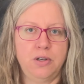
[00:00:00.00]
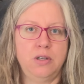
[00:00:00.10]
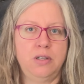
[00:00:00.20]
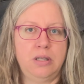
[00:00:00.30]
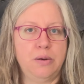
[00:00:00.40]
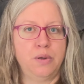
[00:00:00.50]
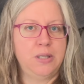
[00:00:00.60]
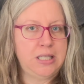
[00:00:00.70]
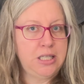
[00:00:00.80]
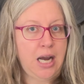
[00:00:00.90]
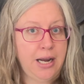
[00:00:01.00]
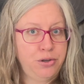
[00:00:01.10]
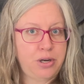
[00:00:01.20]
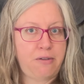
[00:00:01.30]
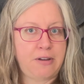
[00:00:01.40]
it will
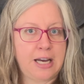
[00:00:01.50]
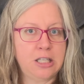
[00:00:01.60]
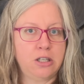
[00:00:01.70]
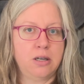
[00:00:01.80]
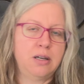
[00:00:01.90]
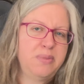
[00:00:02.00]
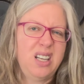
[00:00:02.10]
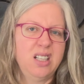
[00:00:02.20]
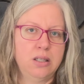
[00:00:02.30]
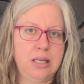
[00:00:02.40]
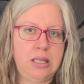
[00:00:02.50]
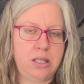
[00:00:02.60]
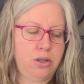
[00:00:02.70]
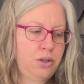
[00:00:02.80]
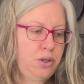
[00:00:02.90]
dehydrate faster and it'll be a little
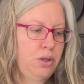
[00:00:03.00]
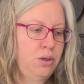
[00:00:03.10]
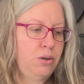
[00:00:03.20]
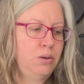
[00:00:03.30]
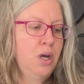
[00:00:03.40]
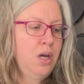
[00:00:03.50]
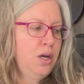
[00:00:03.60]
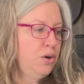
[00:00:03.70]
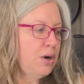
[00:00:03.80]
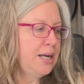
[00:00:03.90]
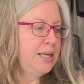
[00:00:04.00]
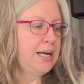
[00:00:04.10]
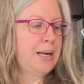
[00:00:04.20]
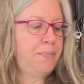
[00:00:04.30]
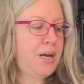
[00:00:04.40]
easier to grind it up.